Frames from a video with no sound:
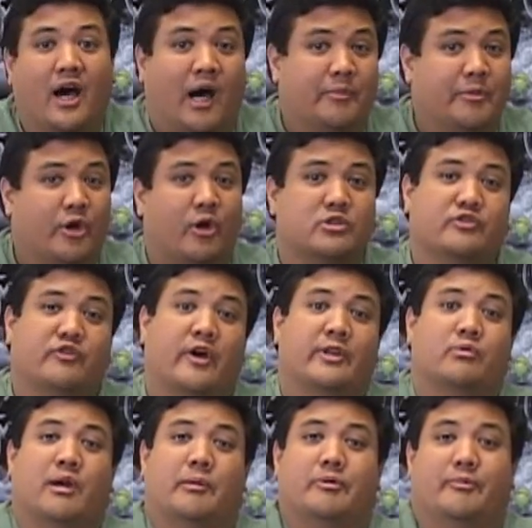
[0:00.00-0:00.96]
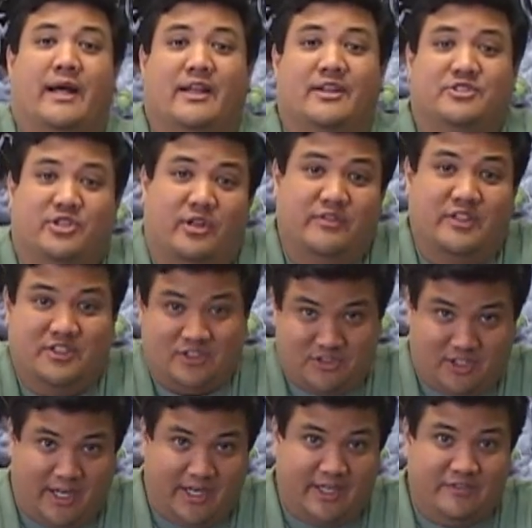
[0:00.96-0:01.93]
I'm your host, Father Robert Ballecer of the
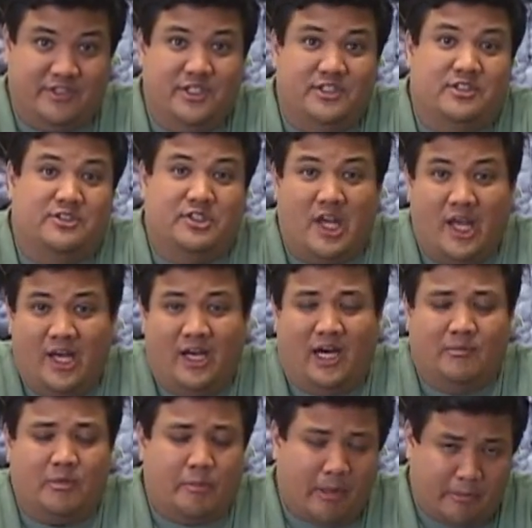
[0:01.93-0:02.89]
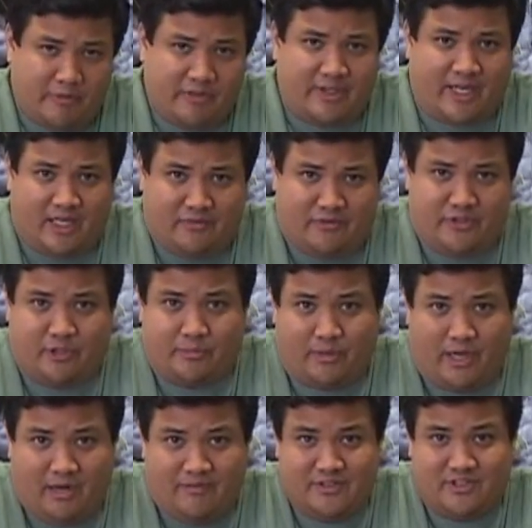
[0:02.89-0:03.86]
Society of Jesus. I'm a member of the California
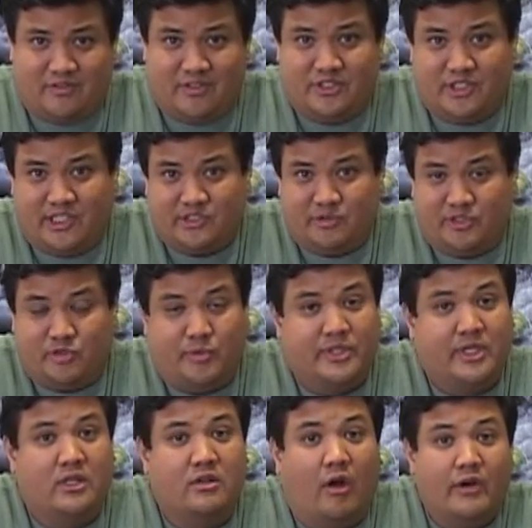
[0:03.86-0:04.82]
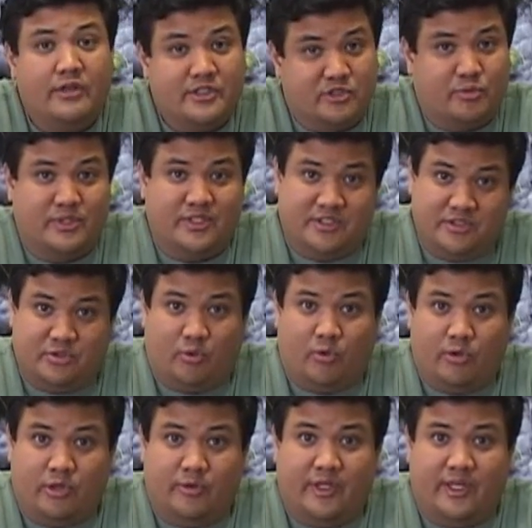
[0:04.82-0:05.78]
province of the Jesuits. We're the largest religious
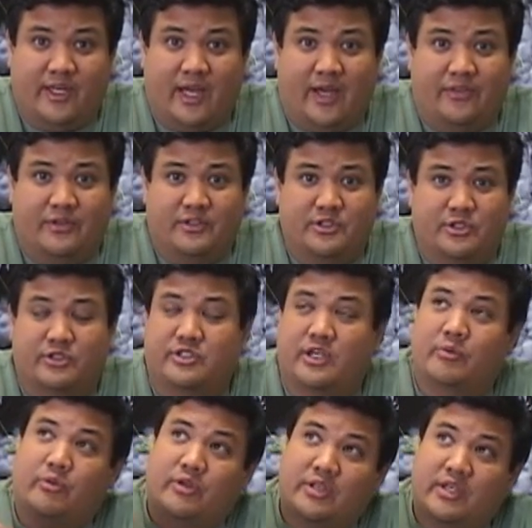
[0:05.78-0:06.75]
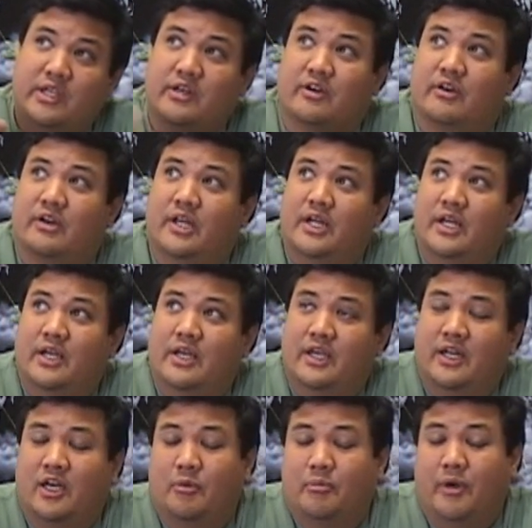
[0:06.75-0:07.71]
order in the Catholic Church, and we're here
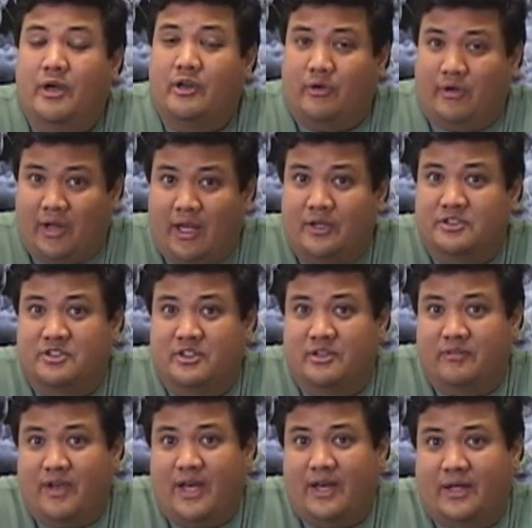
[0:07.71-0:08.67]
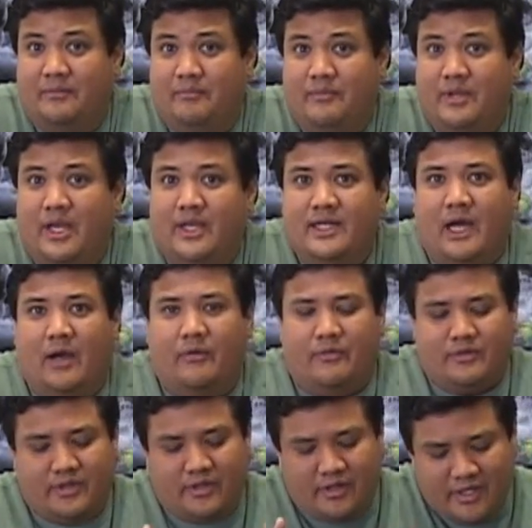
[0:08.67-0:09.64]
in our bunker in Henderson, Nevada.
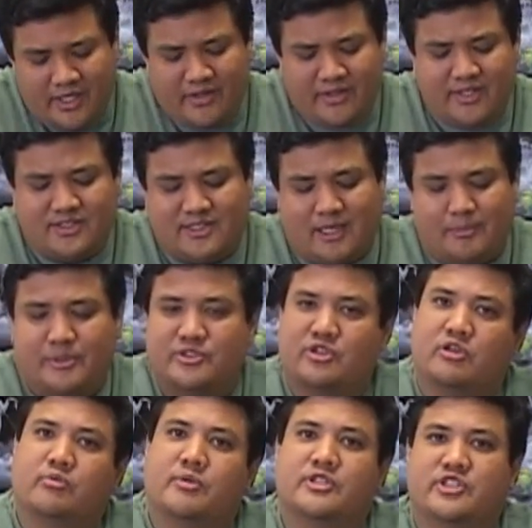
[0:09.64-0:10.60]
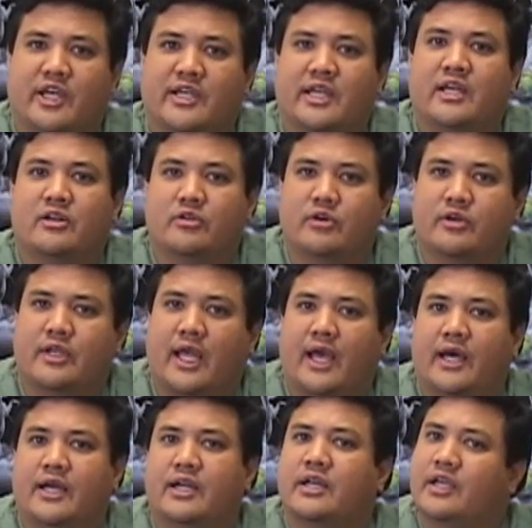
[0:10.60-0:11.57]
Now, in this episode, we're taking a look
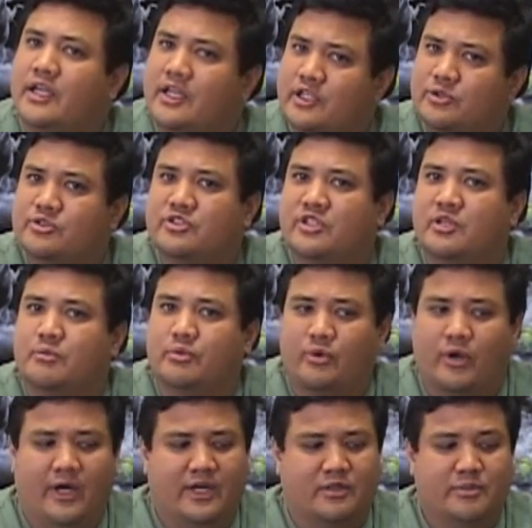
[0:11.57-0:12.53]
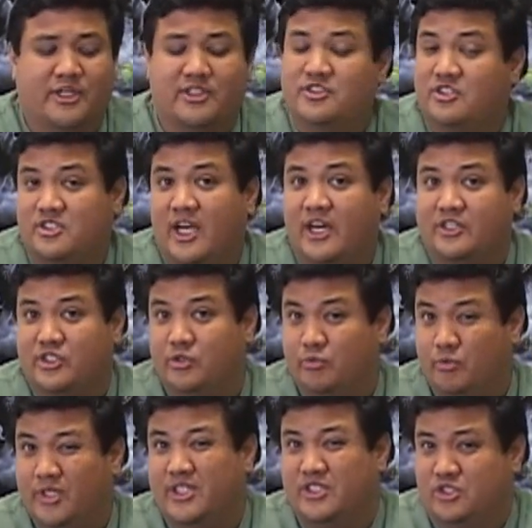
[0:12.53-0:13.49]
at an interesting product because it's
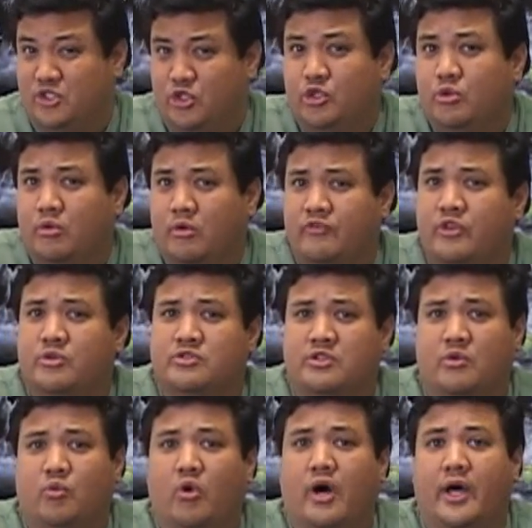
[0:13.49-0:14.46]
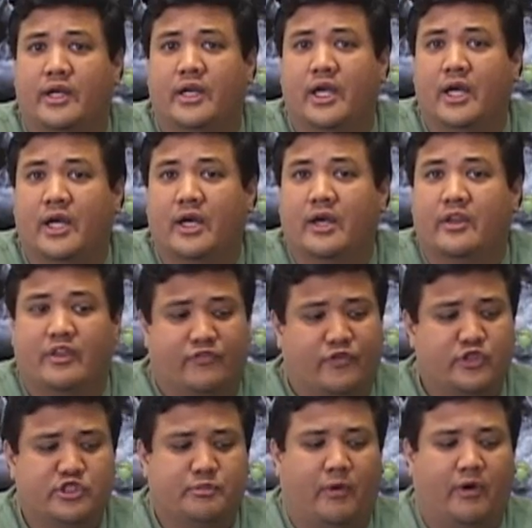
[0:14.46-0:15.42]
actually really two reviews in one. The
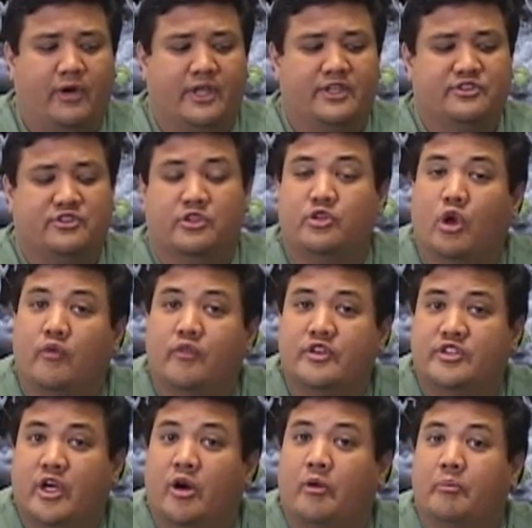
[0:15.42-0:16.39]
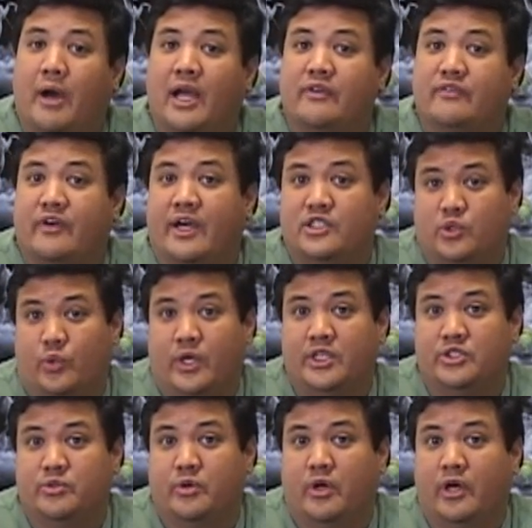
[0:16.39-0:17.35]
first part is the Novatel MiFi
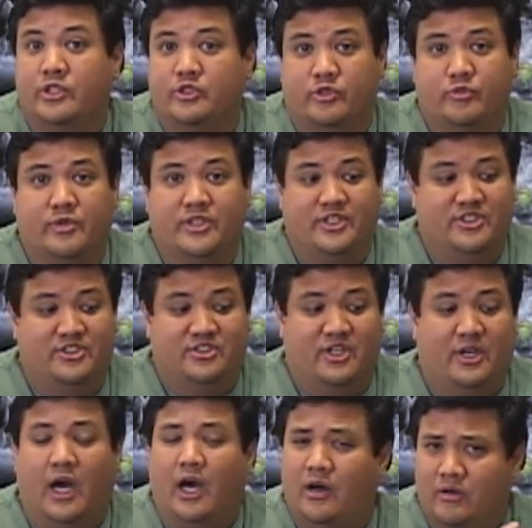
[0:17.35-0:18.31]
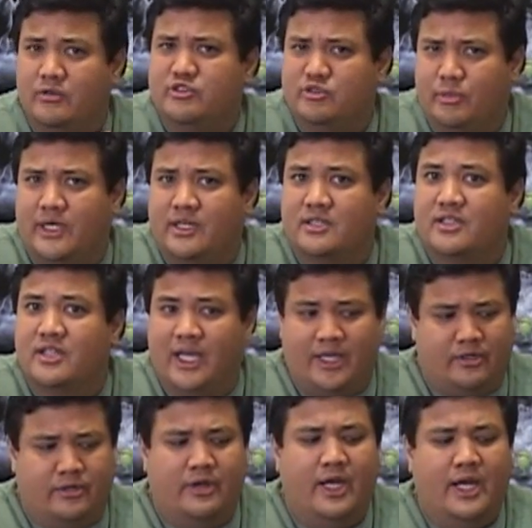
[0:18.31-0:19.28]
twenty-two hundred, which is, uh, I'll explain it
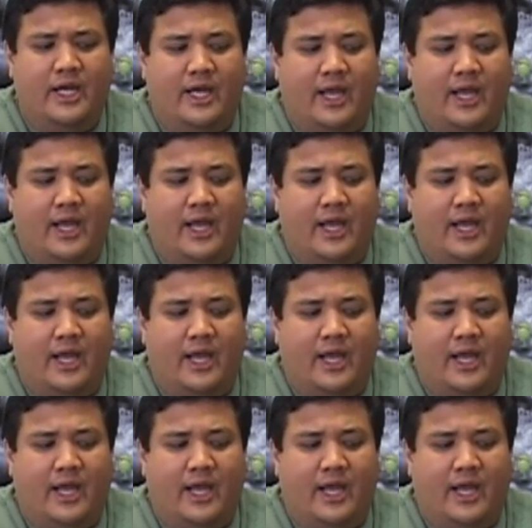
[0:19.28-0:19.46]
later.